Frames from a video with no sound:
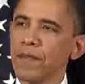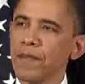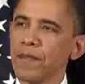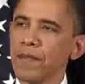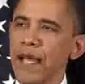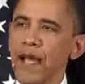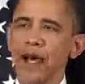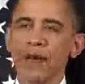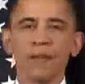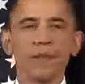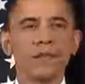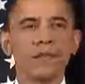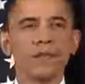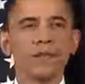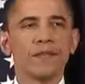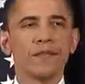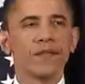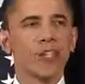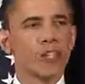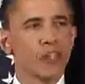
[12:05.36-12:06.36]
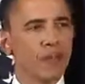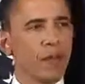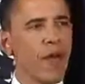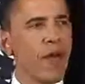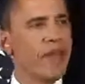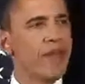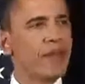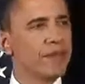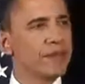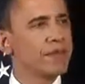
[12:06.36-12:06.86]
Now,
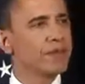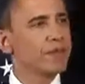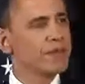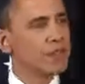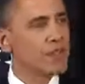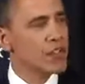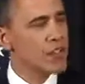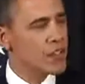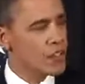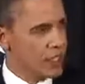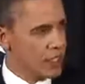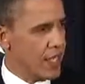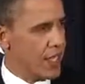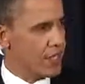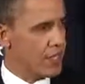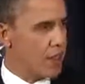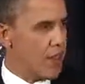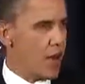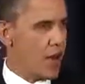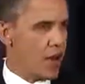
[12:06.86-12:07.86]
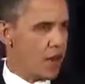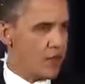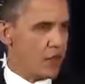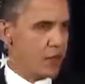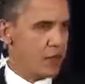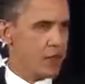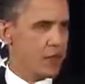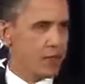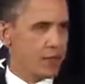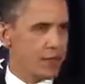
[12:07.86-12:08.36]
despite the success of our
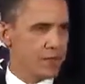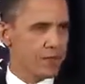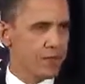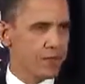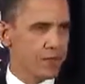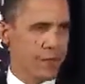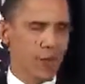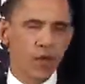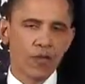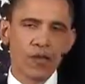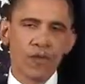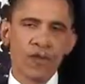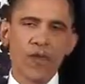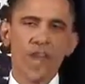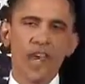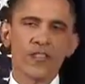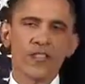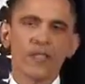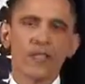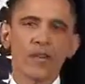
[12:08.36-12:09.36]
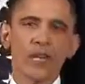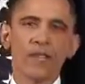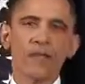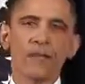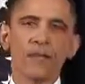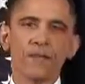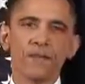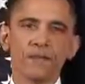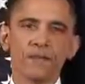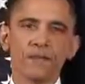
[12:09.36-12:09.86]
efforts over the past week,
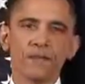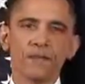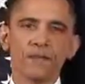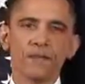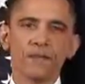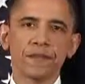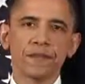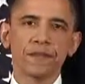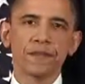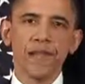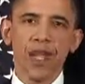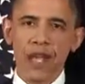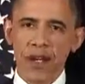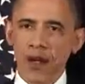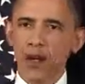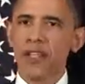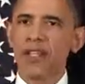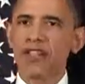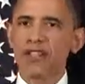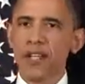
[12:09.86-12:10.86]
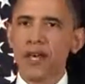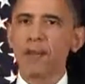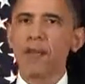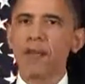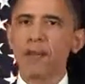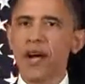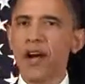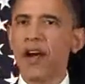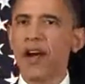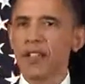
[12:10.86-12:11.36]
I know that some
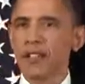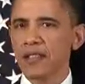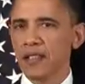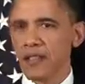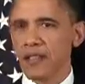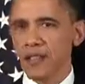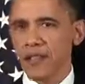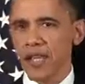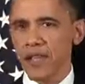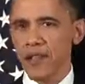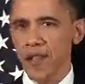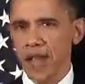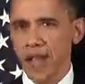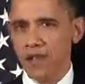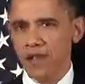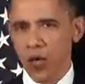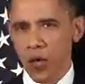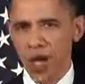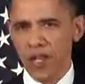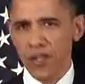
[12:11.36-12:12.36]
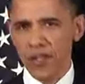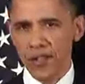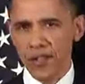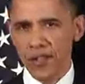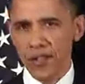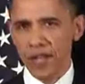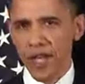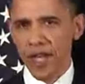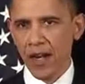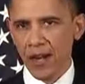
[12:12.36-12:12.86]
Americans continue to have
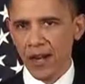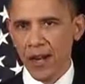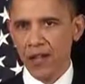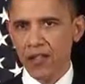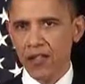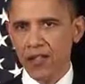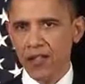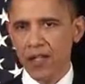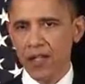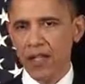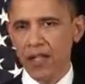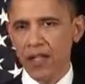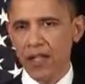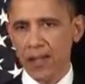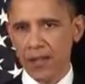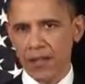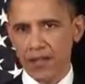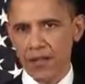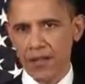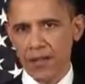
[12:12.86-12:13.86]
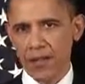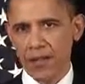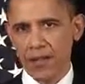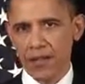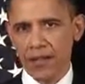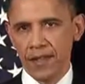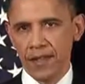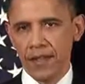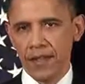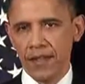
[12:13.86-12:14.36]
questions about our efforts in Libya.
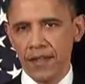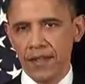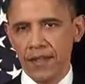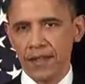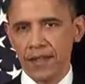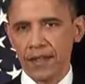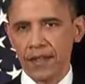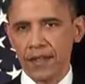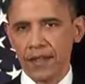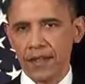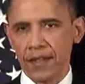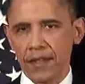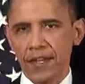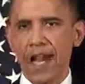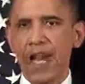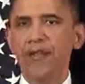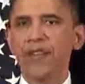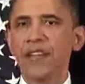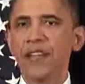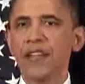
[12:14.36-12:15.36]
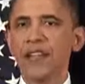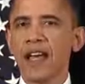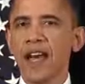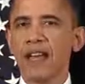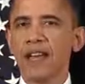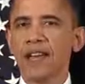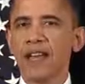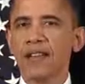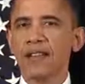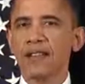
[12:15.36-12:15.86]
Gaddafi has
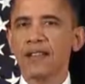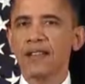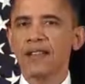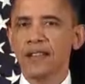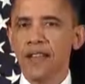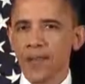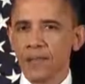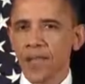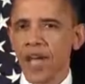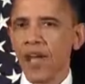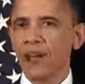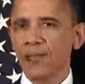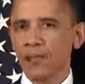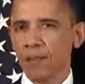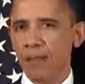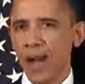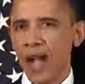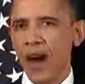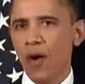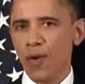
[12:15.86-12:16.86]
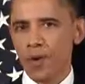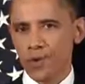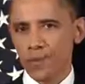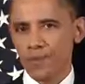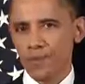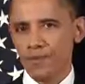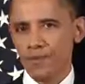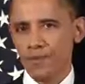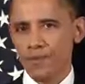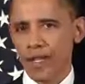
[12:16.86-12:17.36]
not yet stepped down from power,
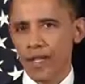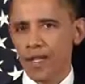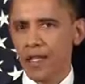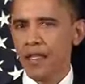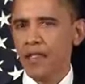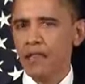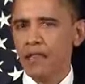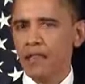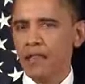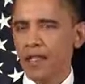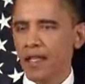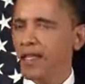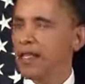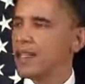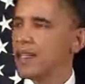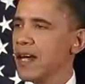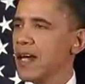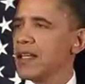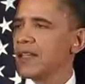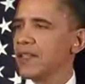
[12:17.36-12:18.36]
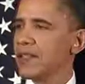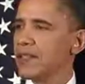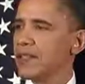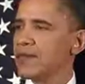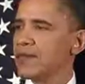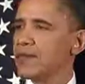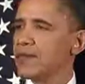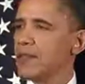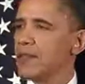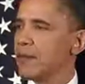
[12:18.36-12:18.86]
and until he does,
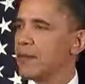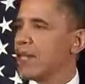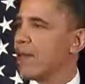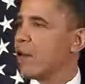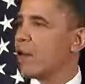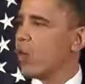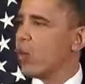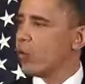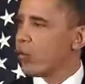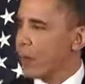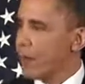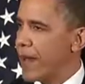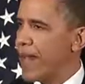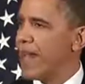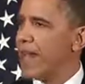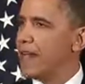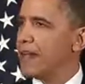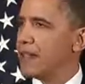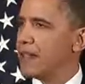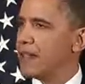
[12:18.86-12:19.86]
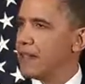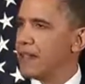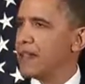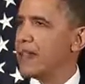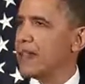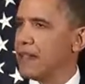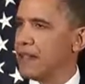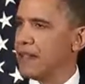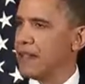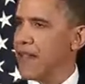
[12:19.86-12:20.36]
Libya will remain
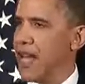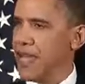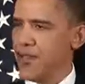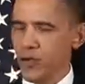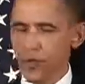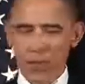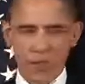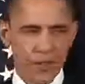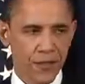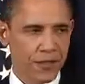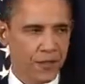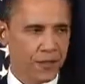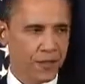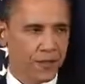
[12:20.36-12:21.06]
dangerous.